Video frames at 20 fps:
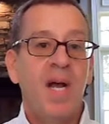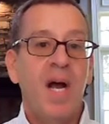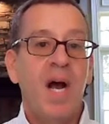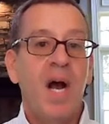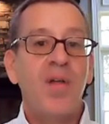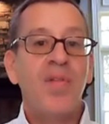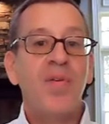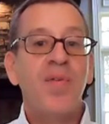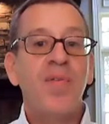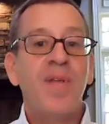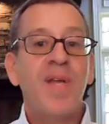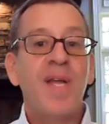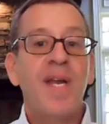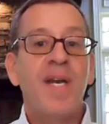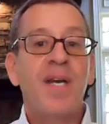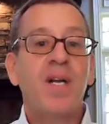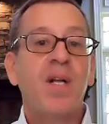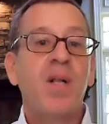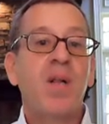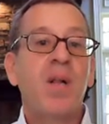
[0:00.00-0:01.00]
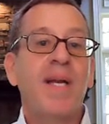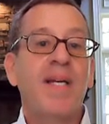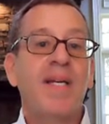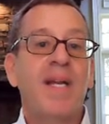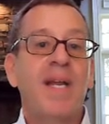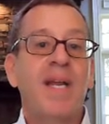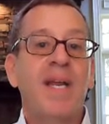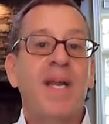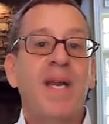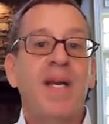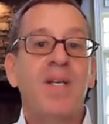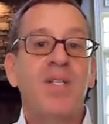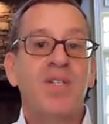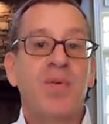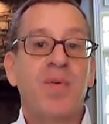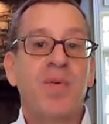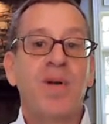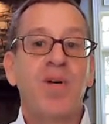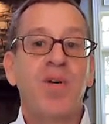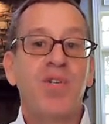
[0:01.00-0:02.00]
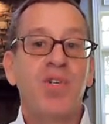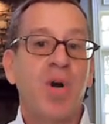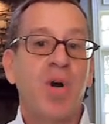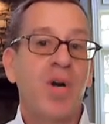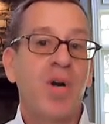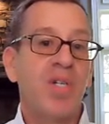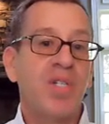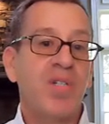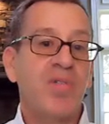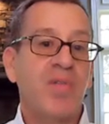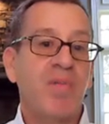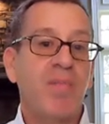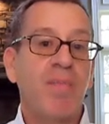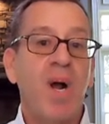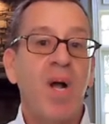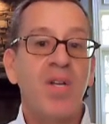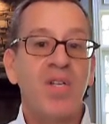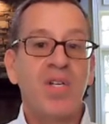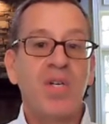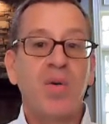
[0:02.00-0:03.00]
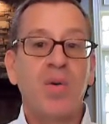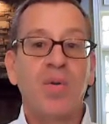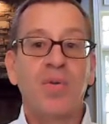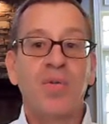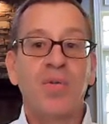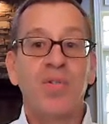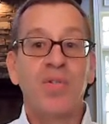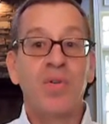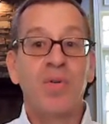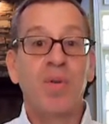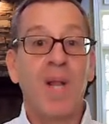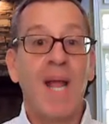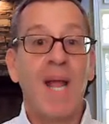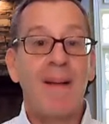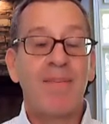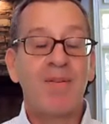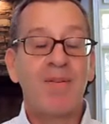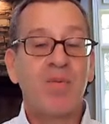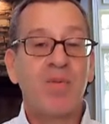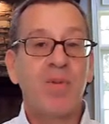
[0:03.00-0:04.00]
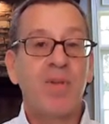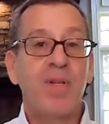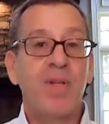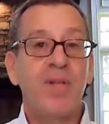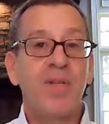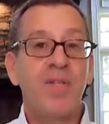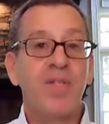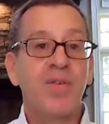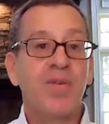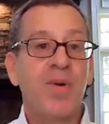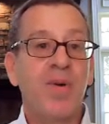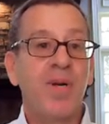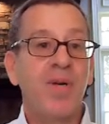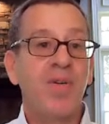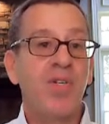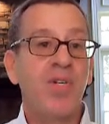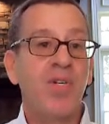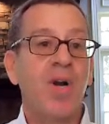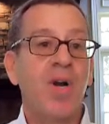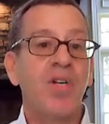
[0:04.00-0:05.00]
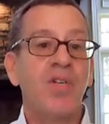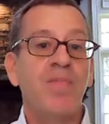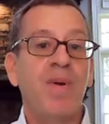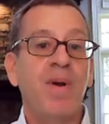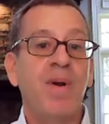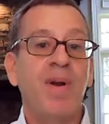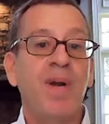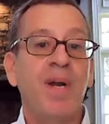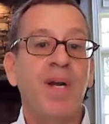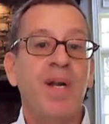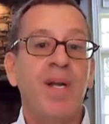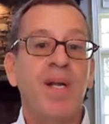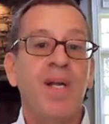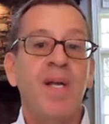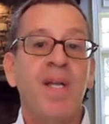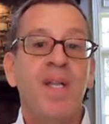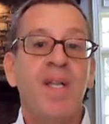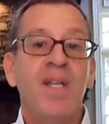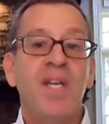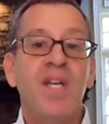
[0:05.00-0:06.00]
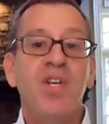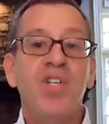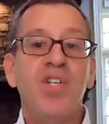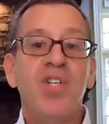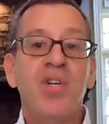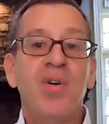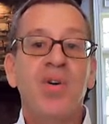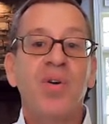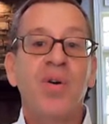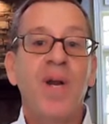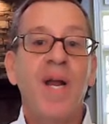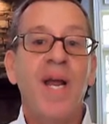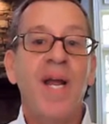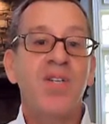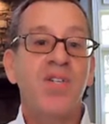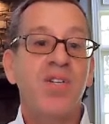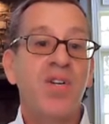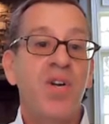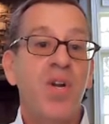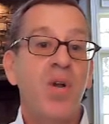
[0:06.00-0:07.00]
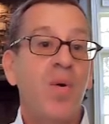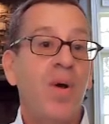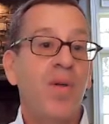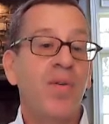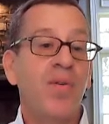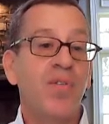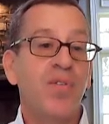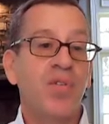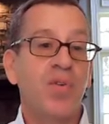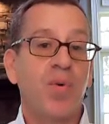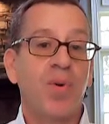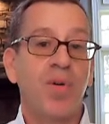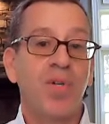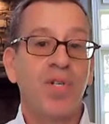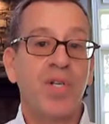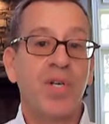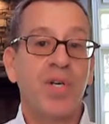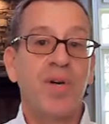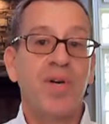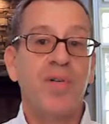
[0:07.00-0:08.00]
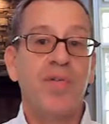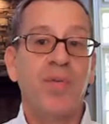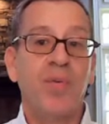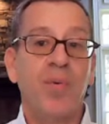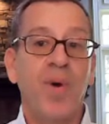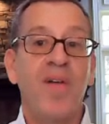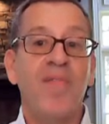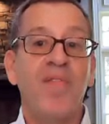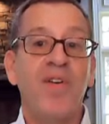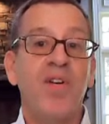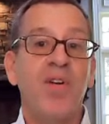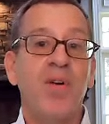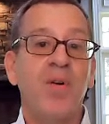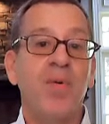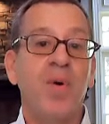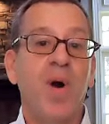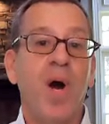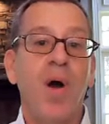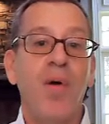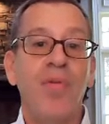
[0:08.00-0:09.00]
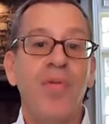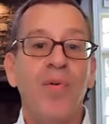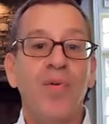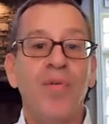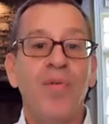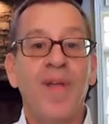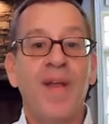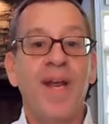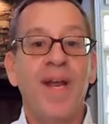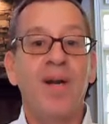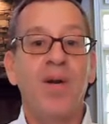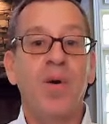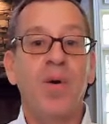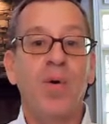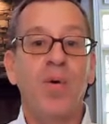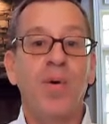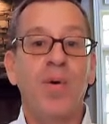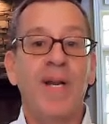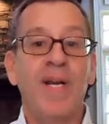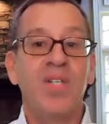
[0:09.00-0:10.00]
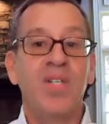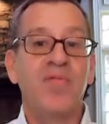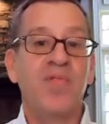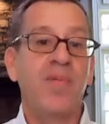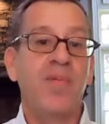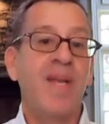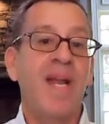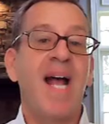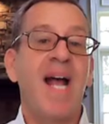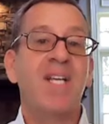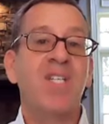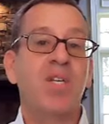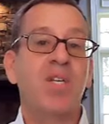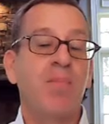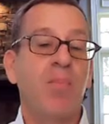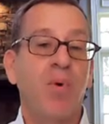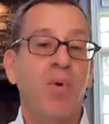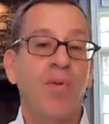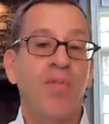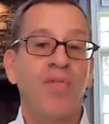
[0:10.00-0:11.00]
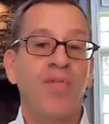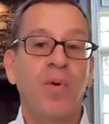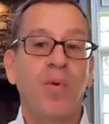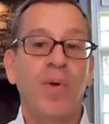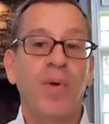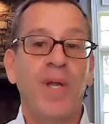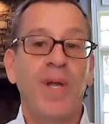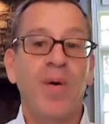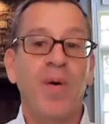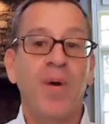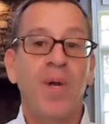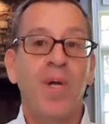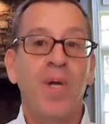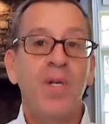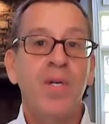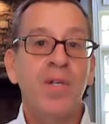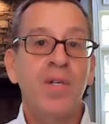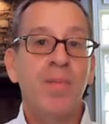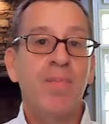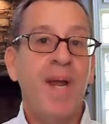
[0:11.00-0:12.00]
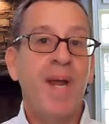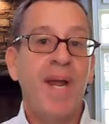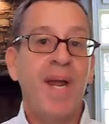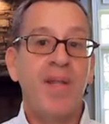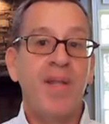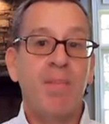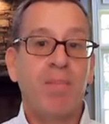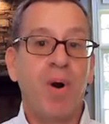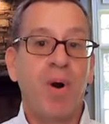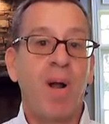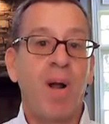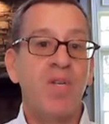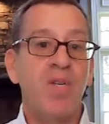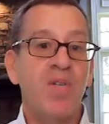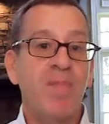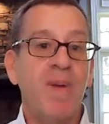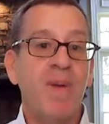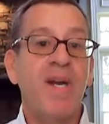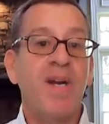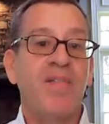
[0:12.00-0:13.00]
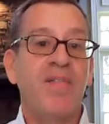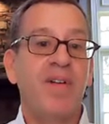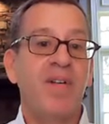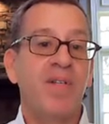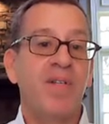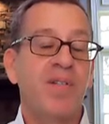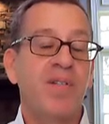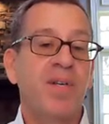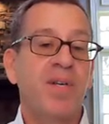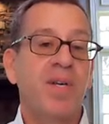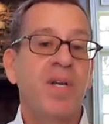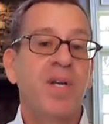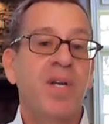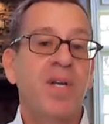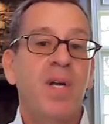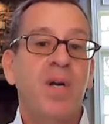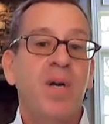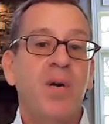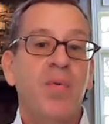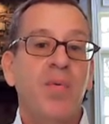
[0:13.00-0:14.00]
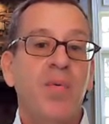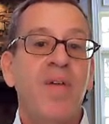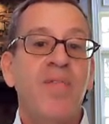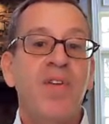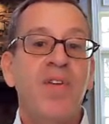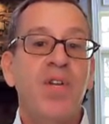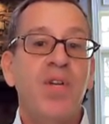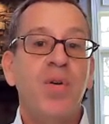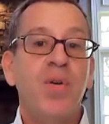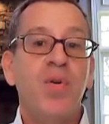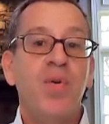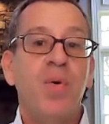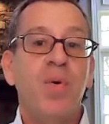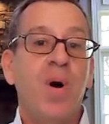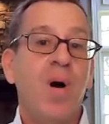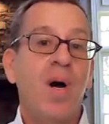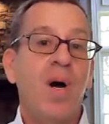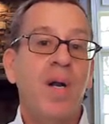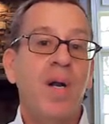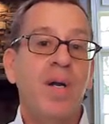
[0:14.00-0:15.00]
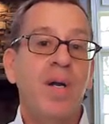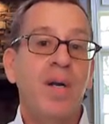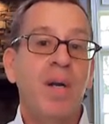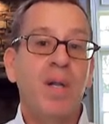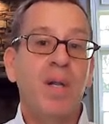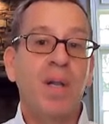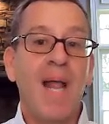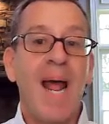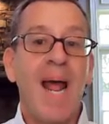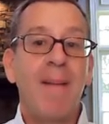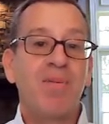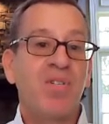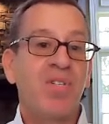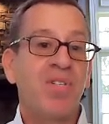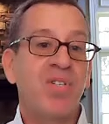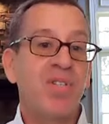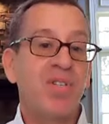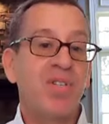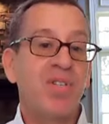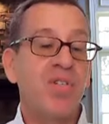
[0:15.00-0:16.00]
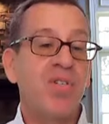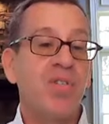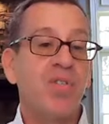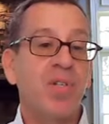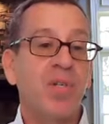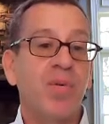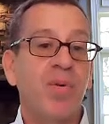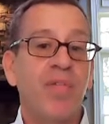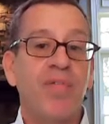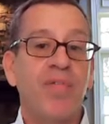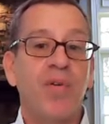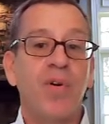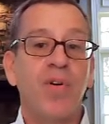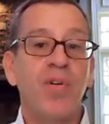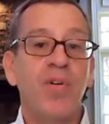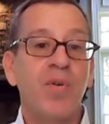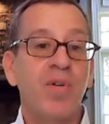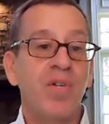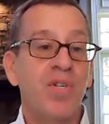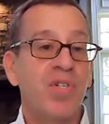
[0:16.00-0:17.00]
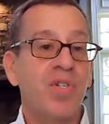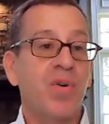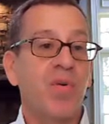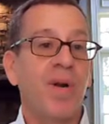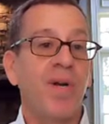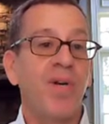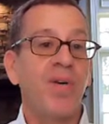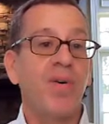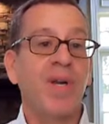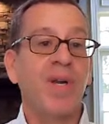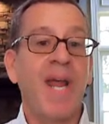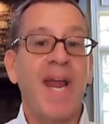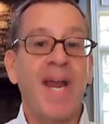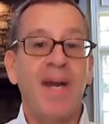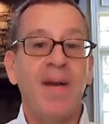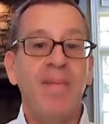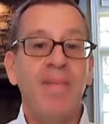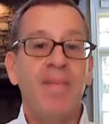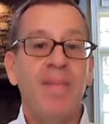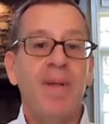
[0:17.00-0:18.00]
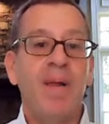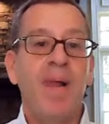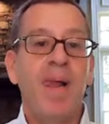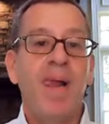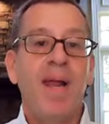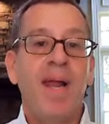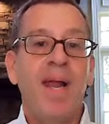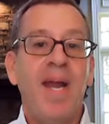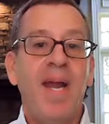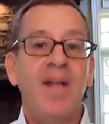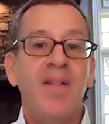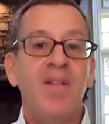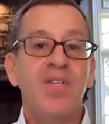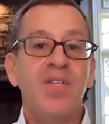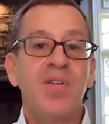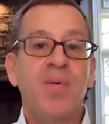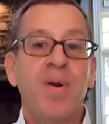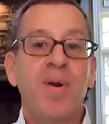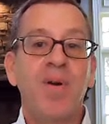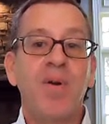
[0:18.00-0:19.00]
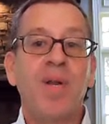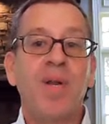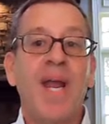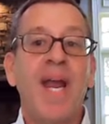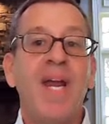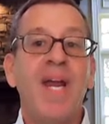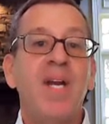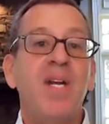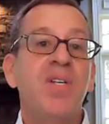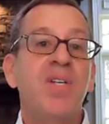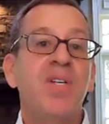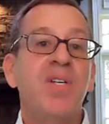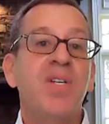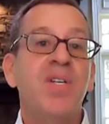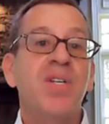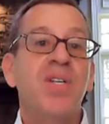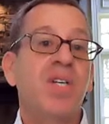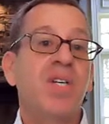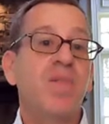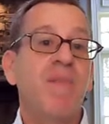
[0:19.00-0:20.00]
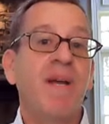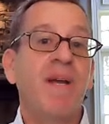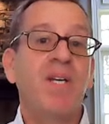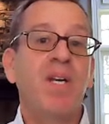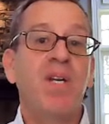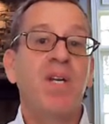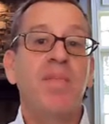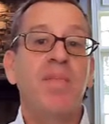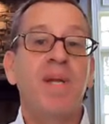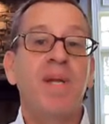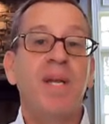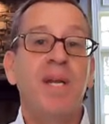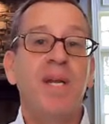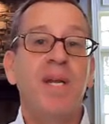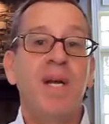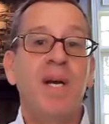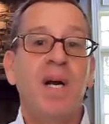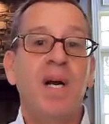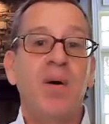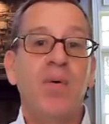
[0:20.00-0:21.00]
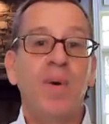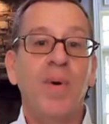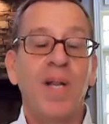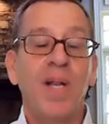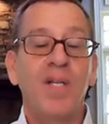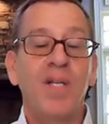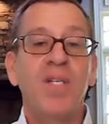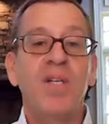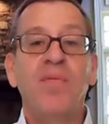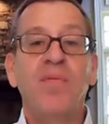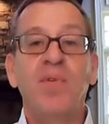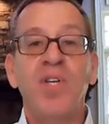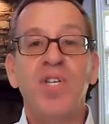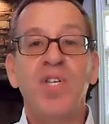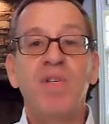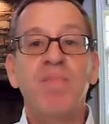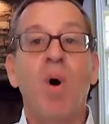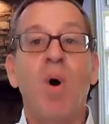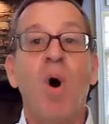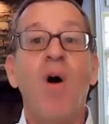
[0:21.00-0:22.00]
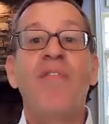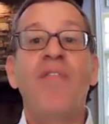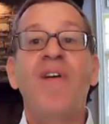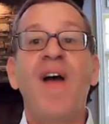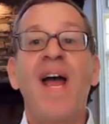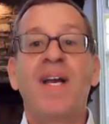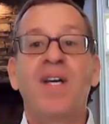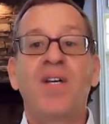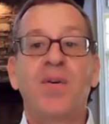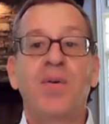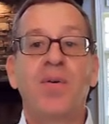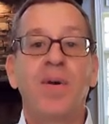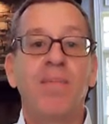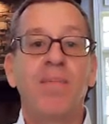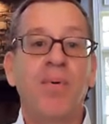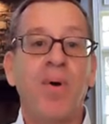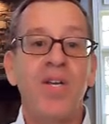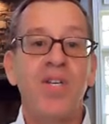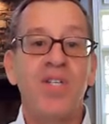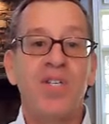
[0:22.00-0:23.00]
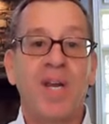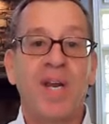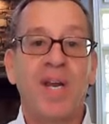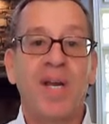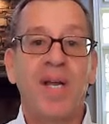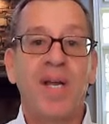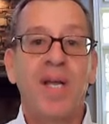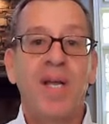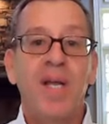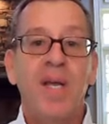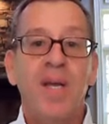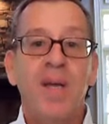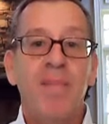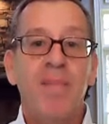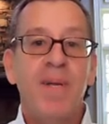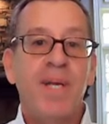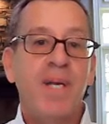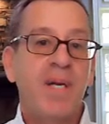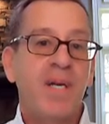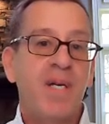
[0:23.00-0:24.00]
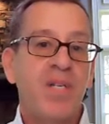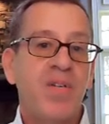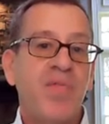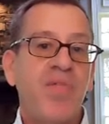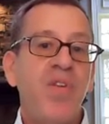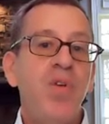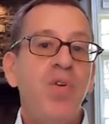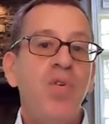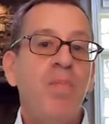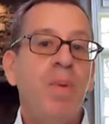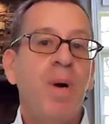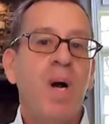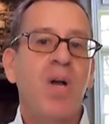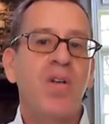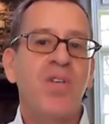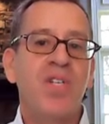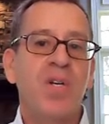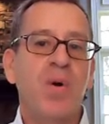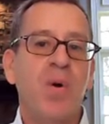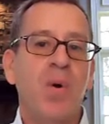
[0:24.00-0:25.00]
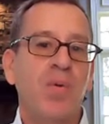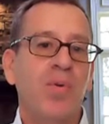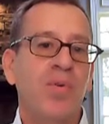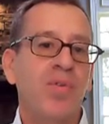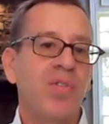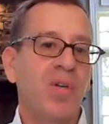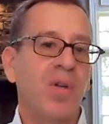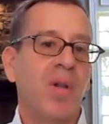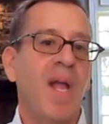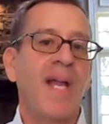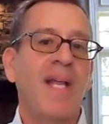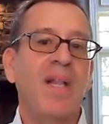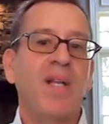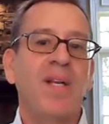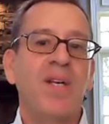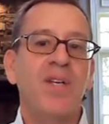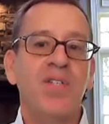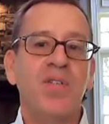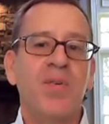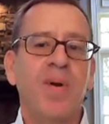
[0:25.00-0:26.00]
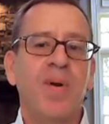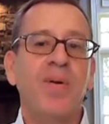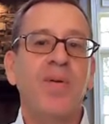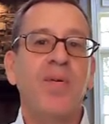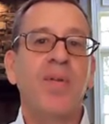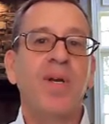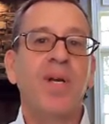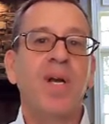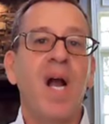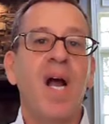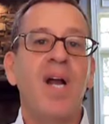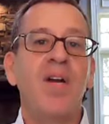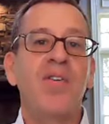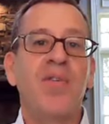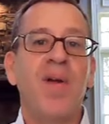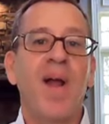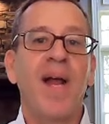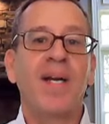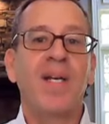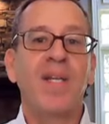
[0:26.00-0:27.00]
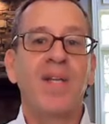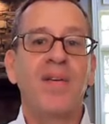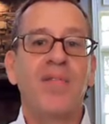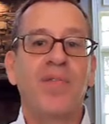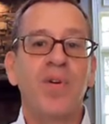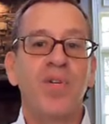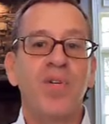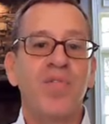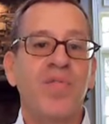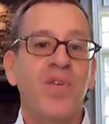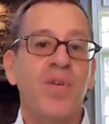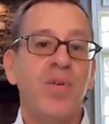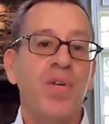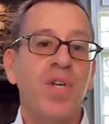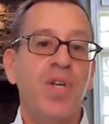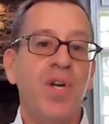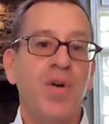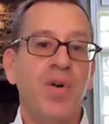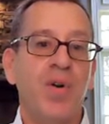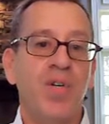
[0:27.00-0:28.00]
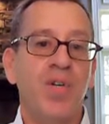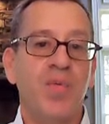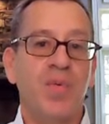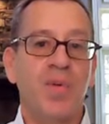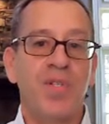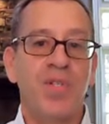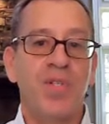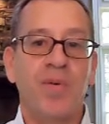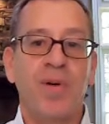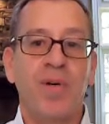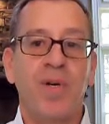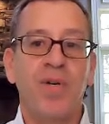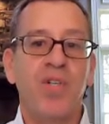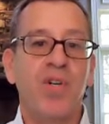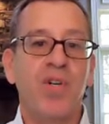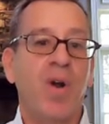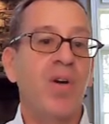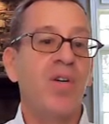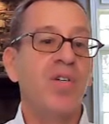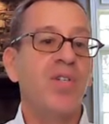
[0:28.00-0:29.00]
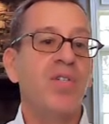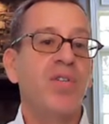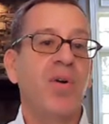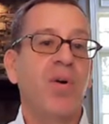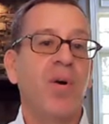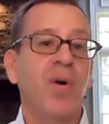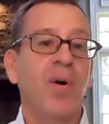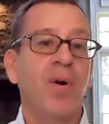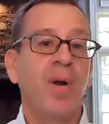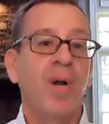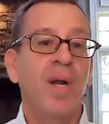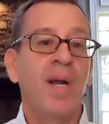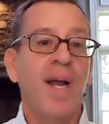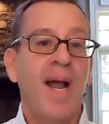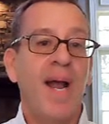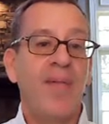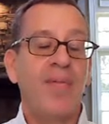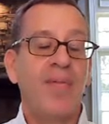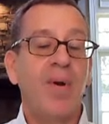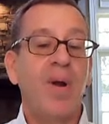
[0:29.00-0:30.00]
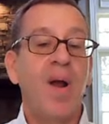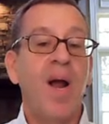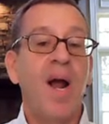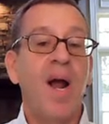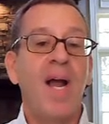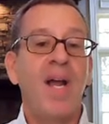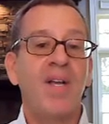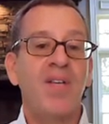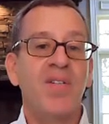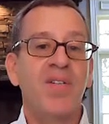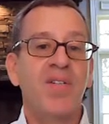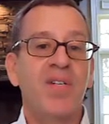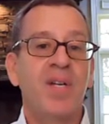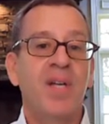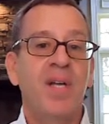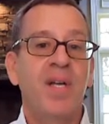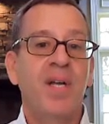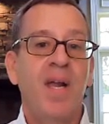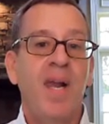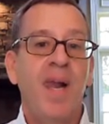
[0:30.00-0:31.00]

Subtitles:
Other than collecting surrender charges from policyholders who lapse within the surrender charge period, the insurer has no other source of revenue other than earnings from the asset portfolio to pay the promised benefits. Revenue on lapses is usually referred to as surrender gain, and the surrender gain is expected to be a relatively small factor in pricing because few policyholders are likely to surrender the contract in the first few years when surrender charges are at their highest.